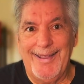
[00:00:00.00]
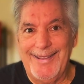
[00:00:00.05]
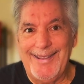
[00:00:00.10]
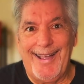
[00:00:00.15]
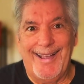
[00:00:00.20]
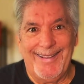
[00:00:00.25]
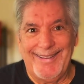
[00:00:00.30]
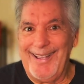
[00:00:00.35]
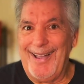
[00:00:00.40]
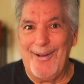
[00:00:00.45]

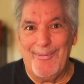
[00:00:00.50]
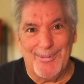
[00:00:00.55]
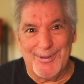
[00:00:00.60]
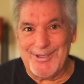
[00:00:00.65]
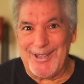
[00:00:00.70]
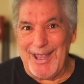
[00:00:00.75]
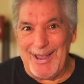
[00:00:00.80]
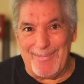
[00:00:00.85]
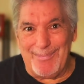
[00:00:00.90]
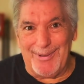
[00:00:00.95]
I almost
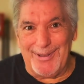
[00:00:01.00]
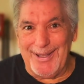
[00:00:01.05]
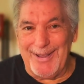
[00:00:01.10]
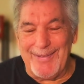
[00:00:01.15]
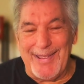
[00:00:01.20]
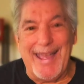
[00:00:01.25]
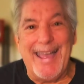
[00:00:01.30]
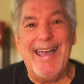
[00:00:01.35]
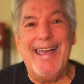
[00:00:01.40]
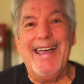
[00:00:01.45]
can't
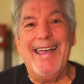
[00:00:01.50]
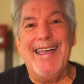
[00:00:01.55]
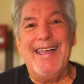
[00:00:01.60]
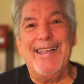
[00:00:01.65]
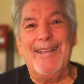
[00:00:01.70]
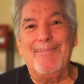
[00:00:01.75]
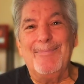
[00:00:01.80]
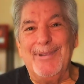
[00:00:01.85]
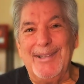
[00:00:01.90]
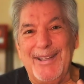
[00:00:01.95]

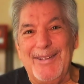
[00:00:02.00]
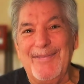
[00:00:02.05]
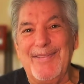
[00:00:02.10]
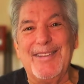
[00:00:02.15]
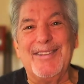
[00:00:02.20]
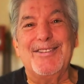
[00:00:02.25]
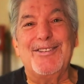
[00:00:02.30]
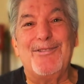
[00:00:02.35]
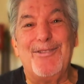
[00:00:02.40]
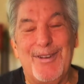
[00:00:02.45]
believe
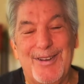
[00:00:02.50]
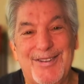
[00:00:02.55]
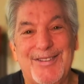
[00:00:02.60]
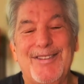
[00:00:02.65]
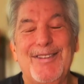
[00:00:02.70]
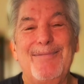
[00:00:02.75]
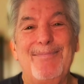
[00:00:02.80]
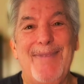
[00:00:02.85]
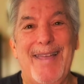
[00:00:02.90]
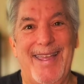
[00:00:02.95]
this,
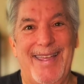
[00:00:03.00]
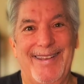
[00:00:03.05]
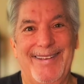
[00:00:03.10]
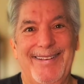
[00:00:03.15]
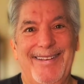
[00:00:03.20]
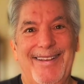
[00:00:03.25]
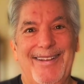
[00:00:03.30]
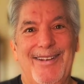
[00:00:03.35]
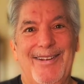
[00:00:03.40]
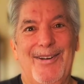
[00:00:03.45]
Christian
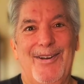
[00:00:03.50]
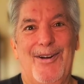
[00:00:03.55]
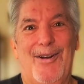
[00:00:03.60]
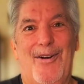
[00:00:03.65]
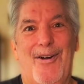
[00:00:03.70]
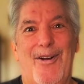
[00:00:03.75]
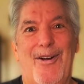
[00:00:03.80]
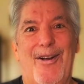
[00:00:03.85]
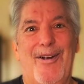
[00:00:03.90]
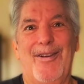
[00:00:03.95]
men
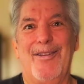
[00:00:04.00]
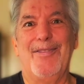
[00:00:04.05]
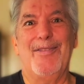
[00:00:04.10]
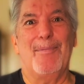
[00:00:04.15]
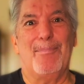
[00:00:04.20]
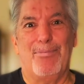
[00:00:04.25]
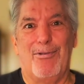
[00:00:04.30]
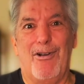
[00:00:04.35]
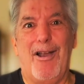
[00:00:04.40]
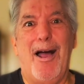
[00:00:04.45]
are the
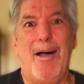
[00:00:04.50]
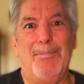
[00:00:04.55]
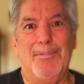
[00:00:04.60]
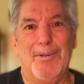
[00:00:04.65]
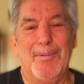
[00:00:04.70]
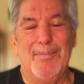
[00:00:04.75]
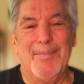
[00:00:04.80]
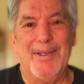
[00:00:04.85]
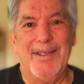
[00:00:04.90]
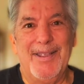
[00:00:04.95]

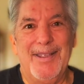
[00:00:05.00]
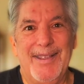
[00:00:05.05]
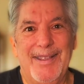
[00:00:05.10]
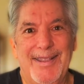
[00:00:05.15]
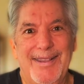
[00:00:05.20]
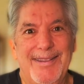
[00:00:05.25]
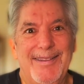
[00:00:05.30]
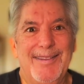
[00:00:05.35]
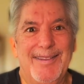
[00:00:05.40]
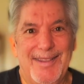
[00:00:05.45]
problem
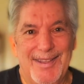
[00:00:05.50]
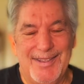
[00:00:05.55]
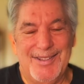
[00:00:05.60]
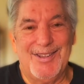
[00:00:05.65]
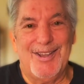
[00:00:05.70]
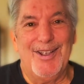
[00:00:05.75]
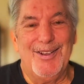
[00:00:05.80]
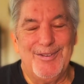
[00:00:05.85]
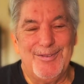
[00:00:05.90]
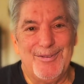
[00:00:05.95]
in this
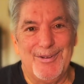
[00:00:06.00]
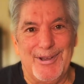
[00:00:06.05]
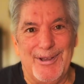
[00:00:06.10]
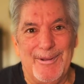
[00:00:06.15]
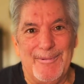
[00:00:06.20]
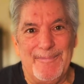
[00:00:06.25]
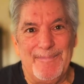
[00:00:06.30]
country.